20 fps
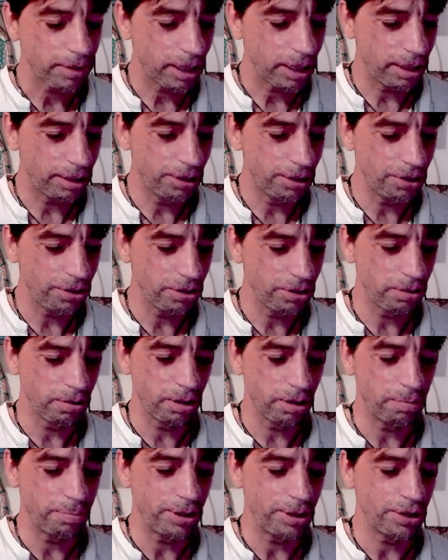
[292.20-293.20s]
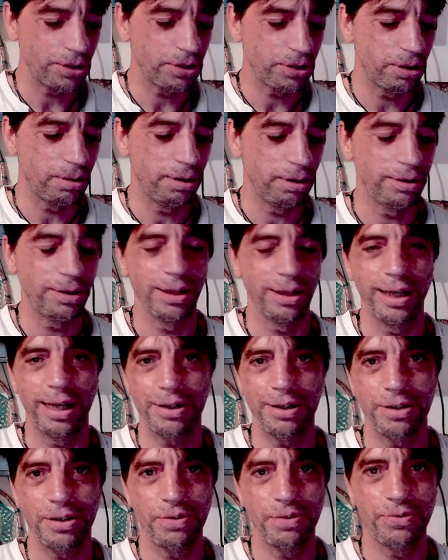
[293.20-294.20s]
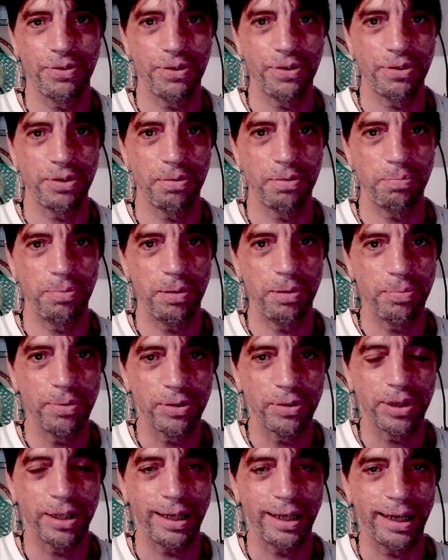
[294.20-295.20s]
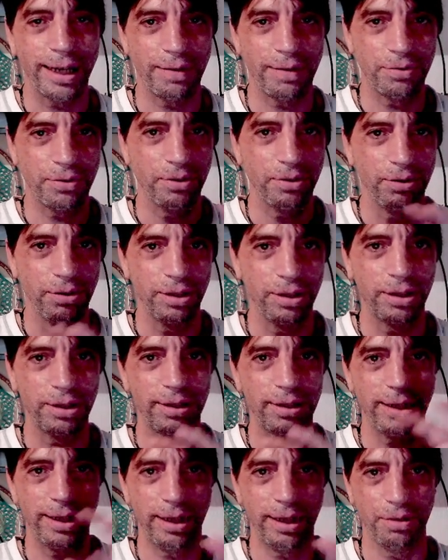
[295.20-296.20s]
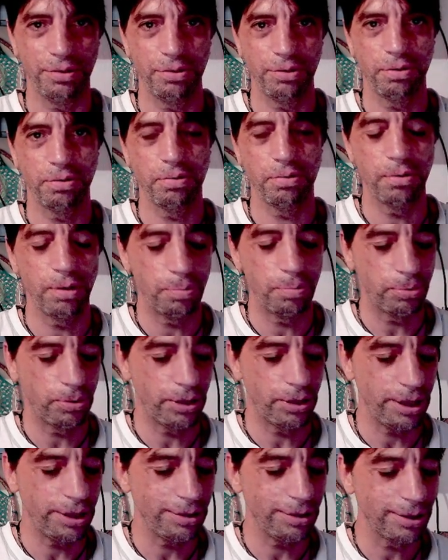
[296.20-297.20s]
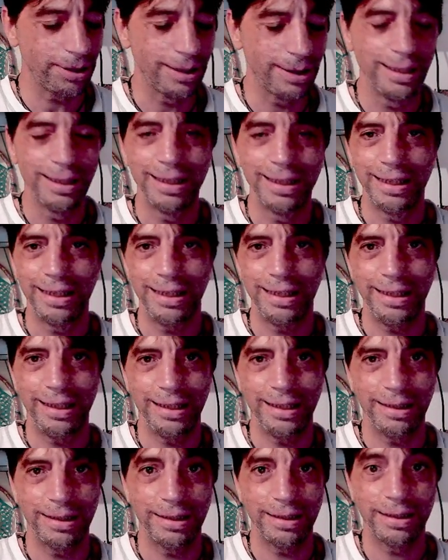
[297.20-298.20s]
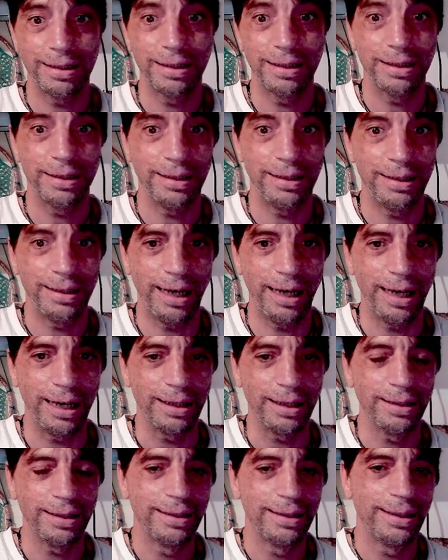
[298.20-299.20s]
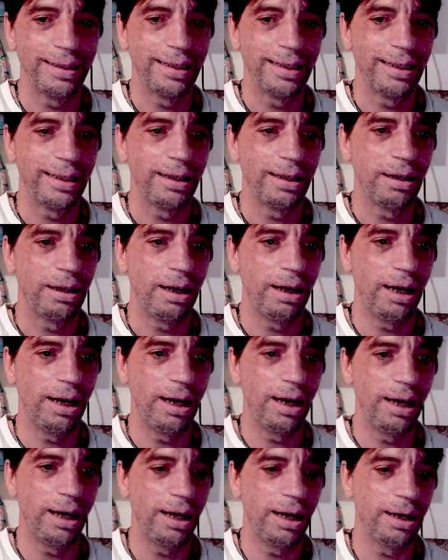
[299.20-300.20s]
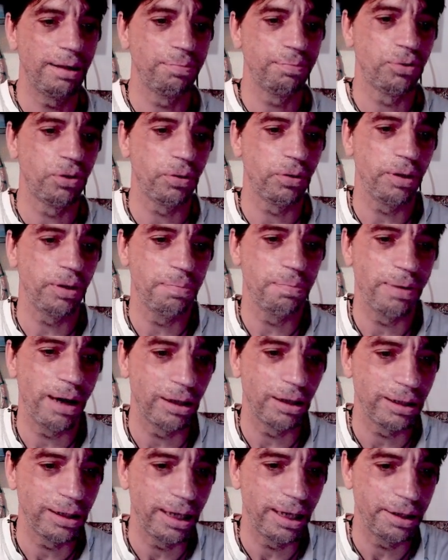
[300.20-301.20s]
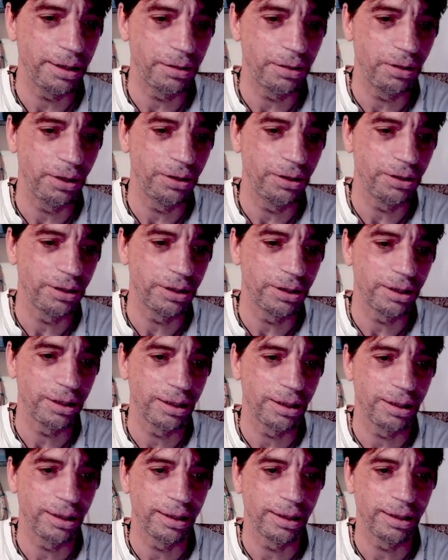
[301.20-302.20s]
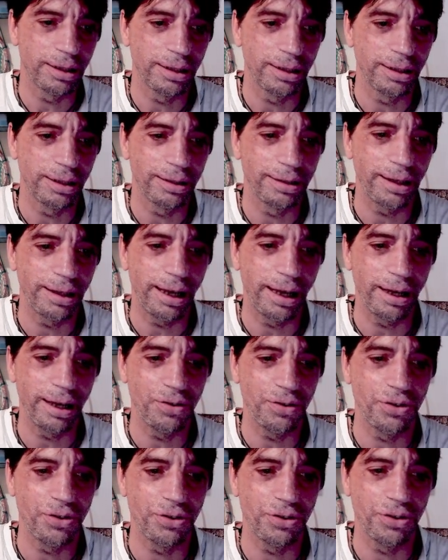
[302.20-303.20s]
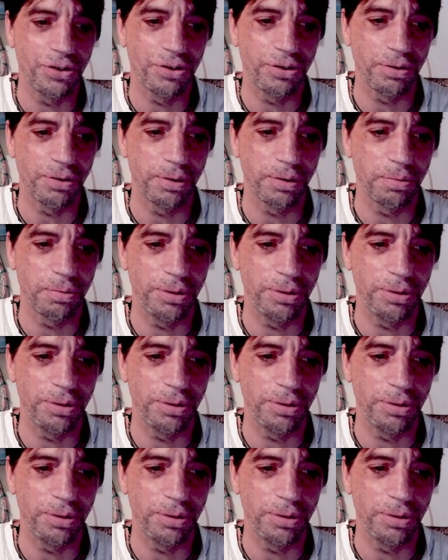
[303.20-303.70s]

And this is going to be a, some of the lessons for some people. They have to learn how to cooperate in there. Uh, talking about later on, uh, the energies is going to